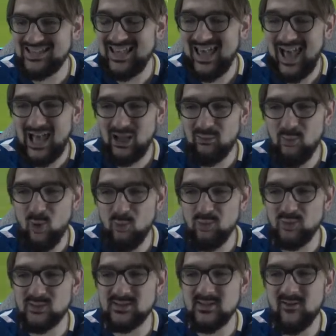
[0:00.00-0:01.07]
Gakpo
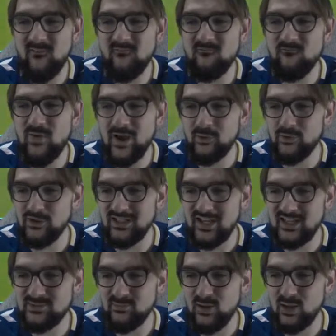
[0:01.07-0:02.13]
puts a very
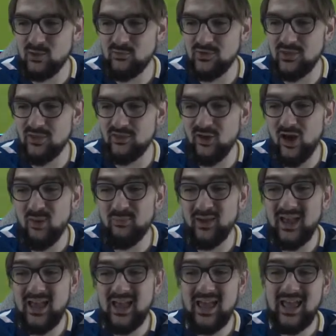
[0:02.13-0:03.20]
nice ball over the top,
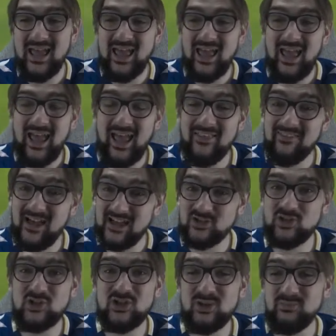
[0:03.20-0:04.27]
and that
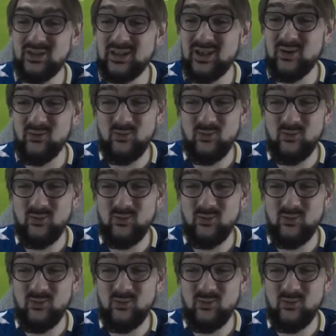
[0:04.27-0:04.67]
should have been a